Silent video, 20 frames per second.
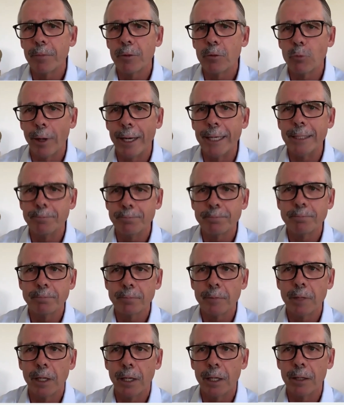Right?
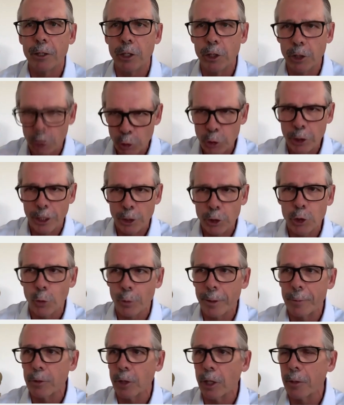You know
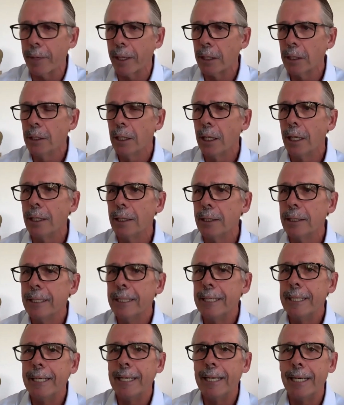what I'm talking
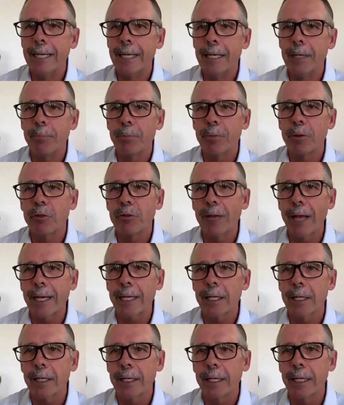about.
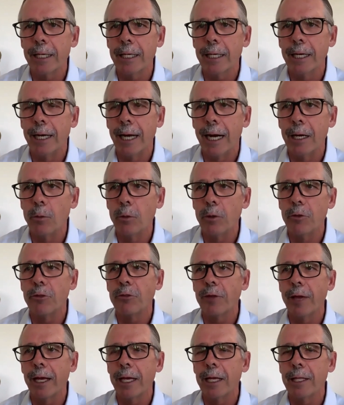Secondly, I would
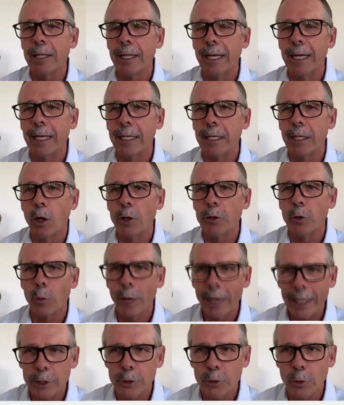say that on the
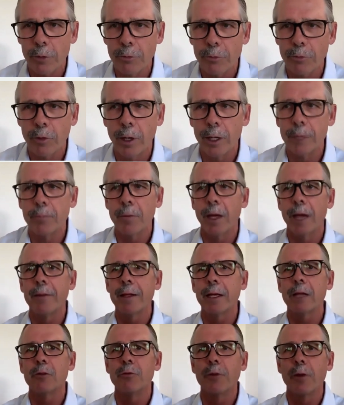regulatory front, I
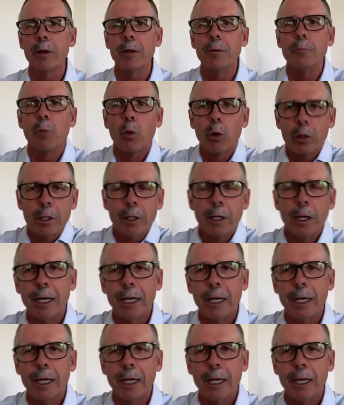think it's very important.